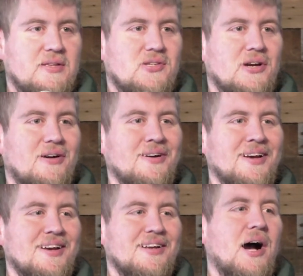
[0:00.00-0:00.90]
So
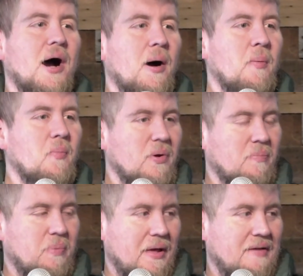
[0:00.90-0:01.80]
come, we'll
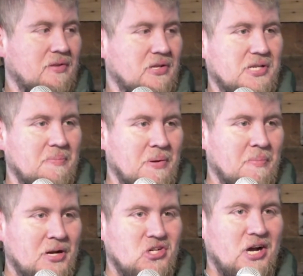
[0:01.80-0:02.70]
probably have a little something to
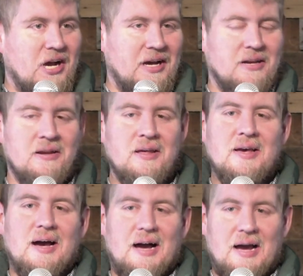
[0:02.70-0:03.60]
munch on,
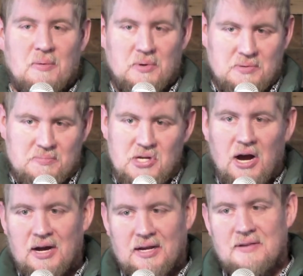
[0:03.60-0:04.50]
and we'll
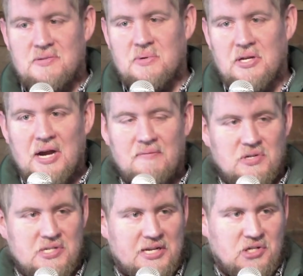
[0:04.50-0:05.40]
talk, have some good
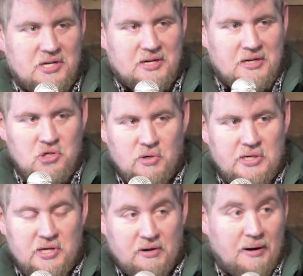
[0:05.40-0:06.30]
conversation, and enjoy each other.